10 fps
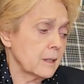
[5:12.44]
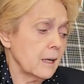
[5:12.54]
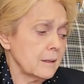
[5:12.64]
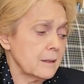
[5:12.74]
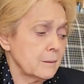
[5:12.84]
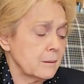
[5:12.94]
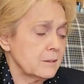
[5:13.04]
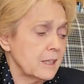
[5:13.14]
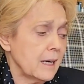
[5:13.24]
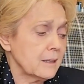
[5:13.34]
got
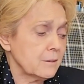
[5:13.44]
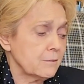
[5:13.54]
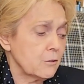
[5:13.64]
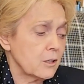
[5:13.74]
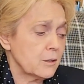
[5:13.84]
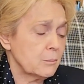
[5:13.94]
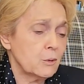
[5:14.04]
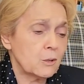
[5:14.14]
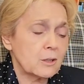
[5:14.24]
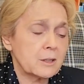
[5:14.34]
the data for the
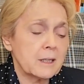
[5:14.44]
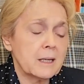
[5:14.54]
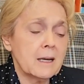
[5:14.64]
book